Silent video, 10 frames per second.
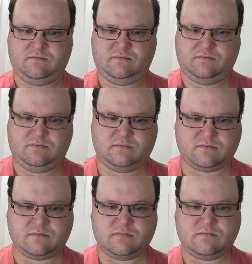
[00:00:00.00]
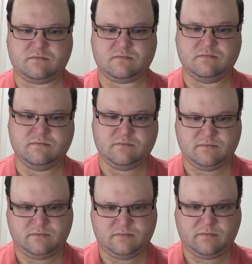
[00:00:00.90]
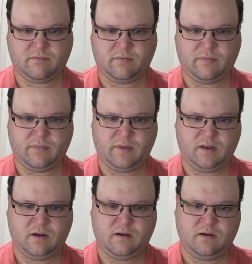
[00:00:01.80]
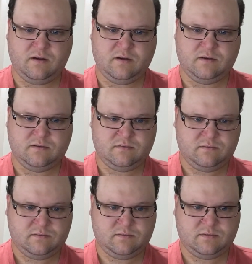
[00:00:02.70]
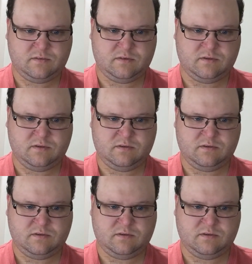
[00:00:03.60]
(silence)